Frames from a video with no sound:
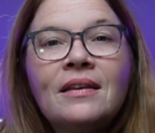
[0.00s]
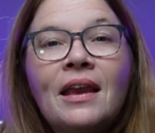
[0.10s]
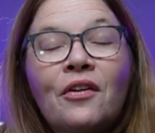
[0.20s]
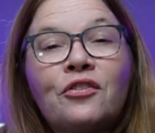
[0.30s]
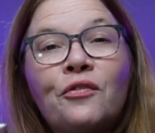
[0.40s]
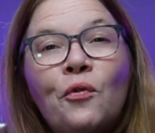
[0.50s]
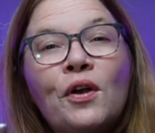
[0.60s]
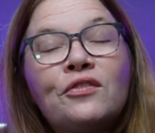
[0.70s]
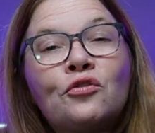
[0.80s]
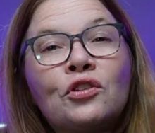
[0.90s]
Character
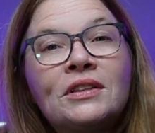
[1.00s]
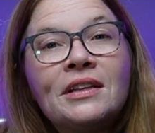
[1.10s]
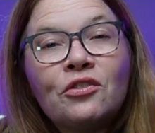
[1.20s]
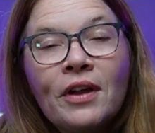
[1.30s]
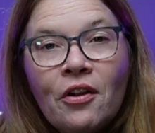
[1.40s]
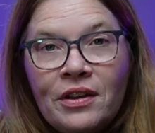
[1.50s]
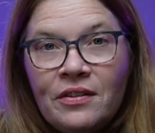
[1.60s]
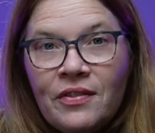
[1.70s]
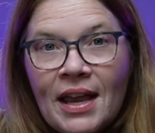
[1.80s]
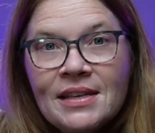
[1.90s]
foils are a literary
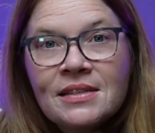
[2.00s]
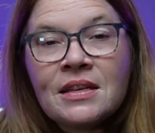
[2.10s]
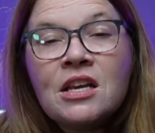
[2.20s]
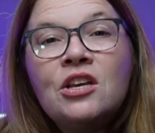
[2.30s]
device